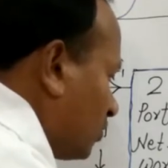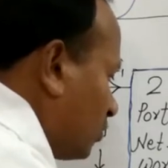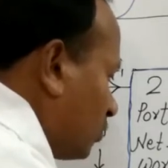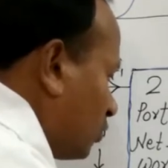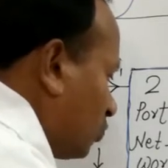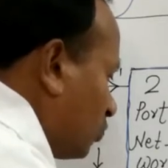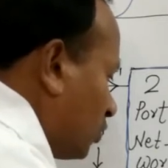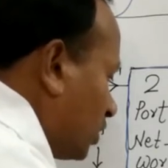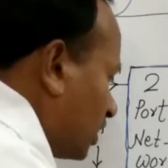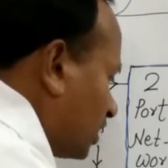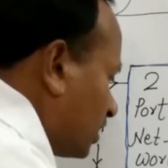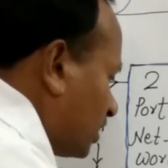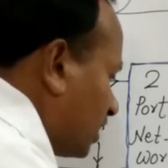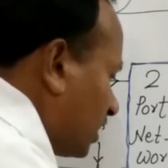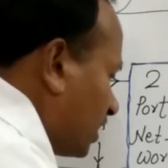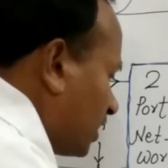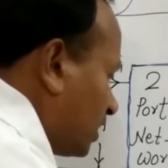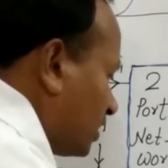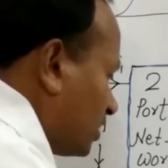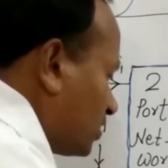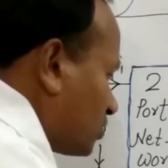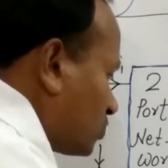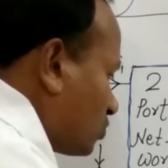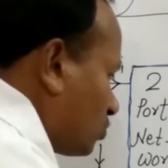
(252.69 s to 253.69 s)
one
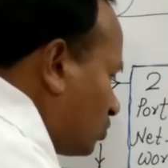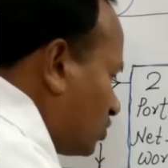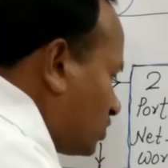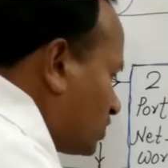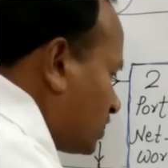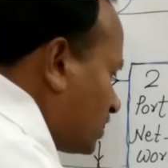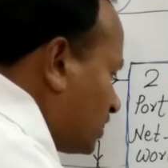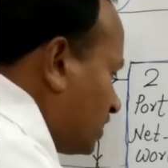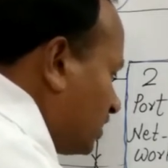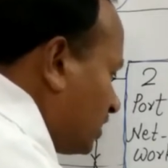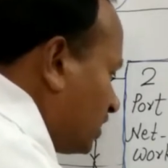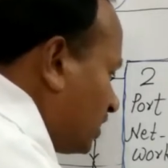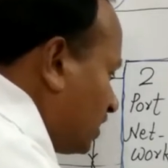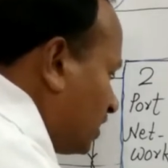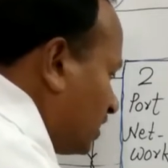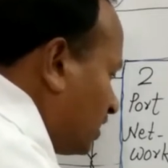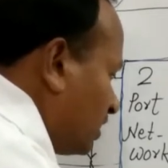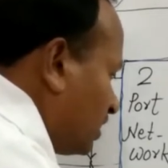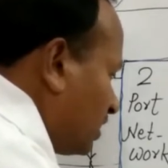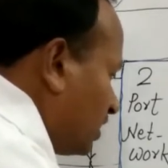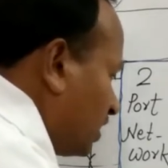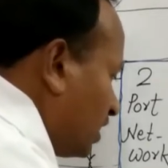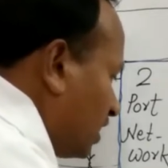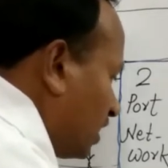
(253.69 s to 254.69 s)
current source here,
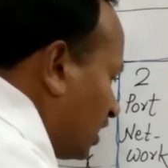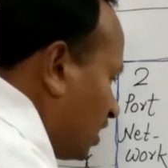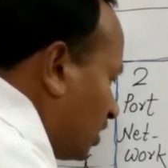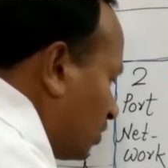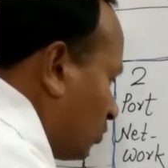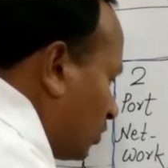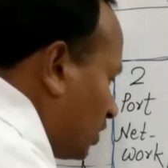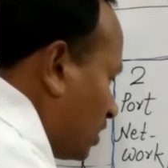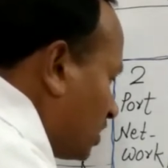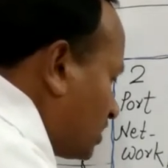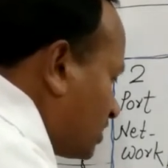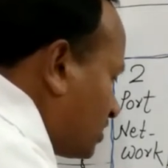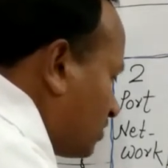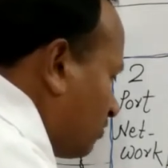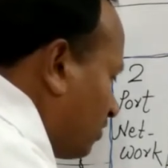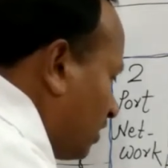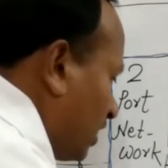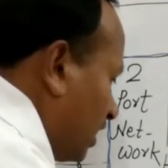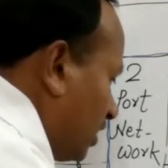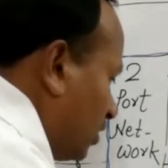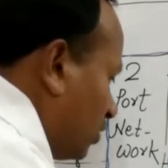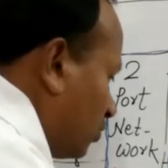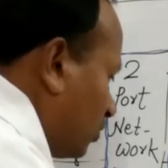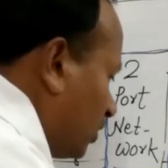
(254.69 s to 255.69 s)
and what is the
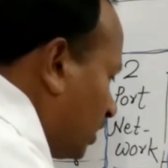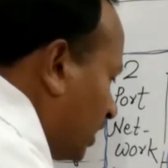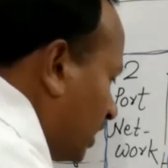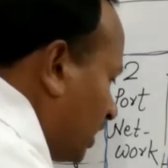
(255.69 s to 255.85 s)
value?